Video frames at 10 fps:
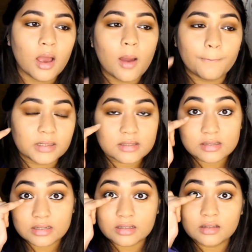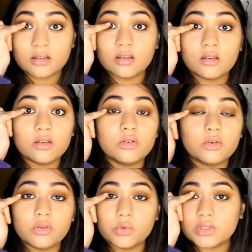but still, you
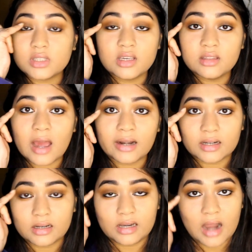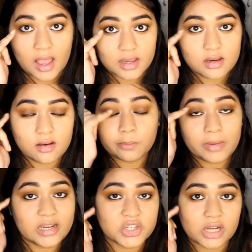know, you see that line, that
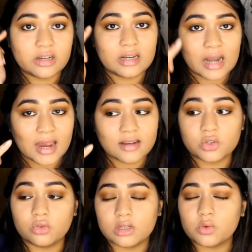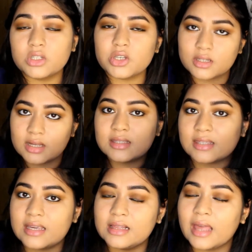beige color line, so it will just
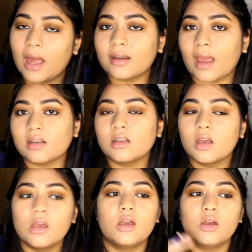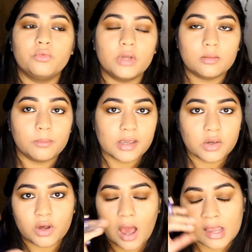conceal that and will make
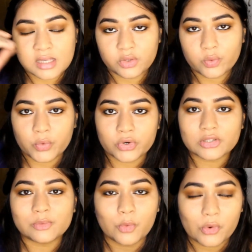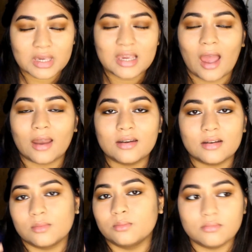your eyes look more smoky
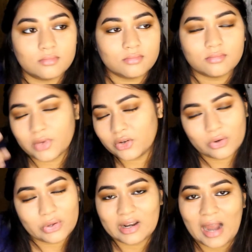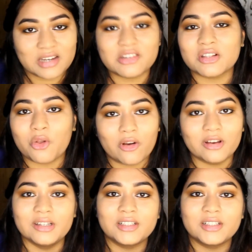and, you know, your lashes longer.